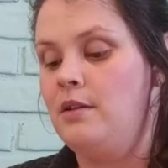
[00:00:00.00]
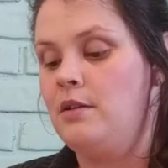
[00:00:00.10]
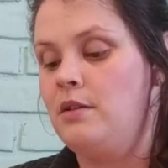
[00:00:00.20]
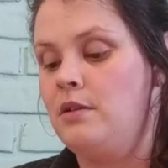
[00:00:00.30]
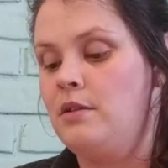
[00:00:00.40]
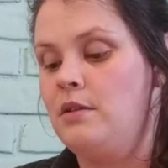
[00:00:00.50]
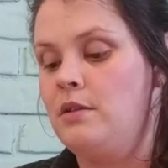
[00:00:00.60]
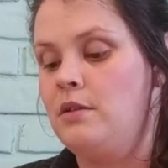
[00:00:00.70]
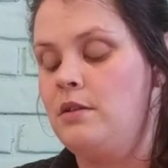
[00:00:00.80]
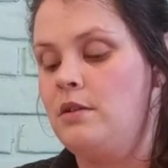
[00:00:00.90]

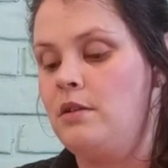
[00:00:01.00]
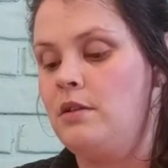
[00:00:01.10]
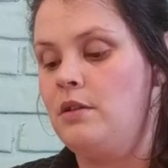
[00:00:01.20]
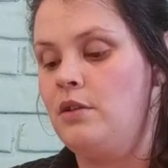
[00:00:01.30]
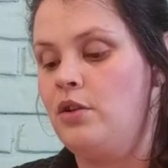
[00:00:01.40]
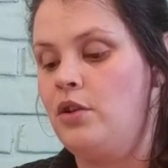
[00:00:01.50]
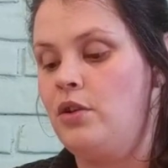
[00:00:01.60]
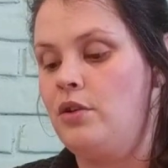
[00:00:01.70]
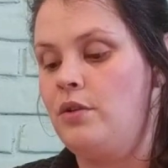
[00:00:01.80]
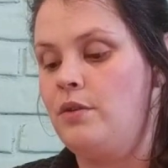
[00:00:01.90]

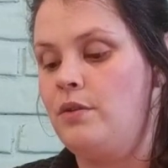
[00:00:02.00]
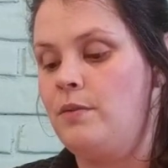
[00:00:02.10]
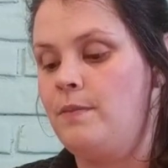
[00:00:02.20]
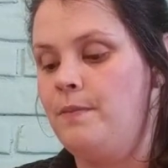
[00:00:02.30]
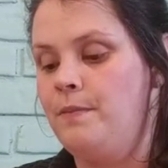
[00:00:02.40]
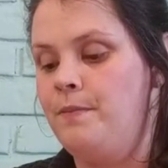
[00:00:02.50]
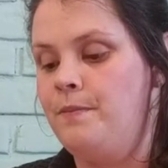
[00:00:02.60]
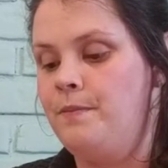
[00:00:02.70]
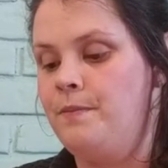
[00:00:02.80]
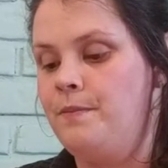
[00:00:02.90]

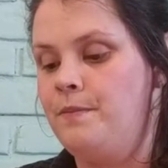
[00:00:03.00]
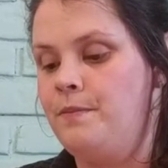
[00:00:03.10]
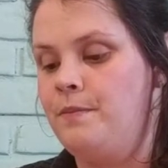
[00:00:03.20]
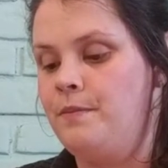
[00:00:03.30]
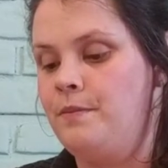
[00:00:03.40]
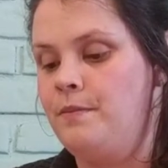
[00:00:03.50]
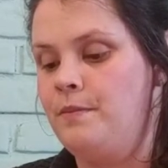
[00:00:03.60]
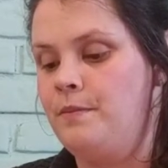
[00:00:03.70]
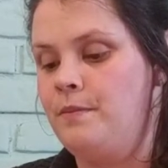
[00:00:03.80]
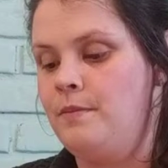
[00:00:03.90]

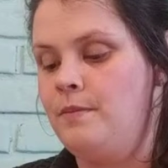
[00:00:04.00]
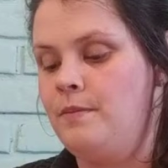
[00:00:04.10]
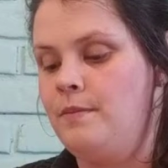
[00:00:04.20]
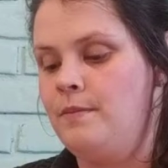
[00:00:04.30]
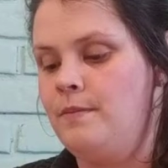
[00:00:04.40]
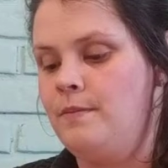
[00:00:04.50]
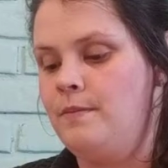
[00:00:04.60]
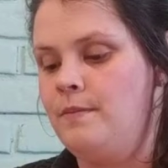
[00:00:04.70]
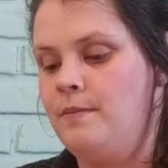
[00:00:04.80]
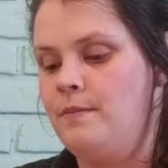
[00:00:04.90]

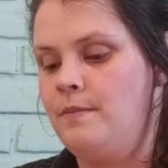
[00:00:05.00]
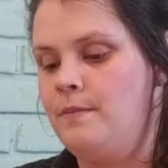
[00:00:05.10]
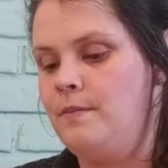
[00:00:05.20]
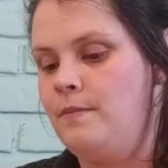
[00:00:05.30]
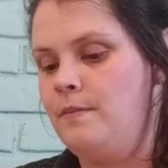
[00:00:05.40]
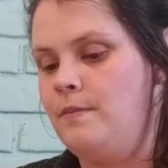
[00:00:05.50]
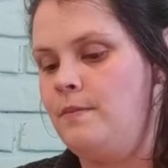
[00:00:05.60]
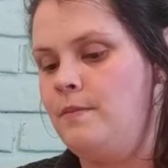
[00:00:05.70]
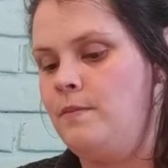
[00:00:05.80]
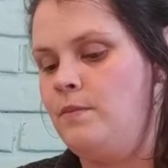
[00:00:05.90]

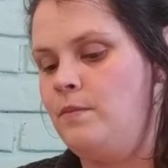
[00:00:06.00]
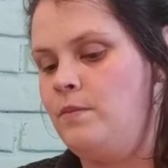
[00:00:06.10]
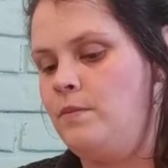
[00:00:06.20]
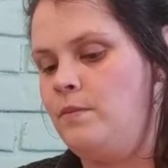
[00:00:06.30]
(no one is talking)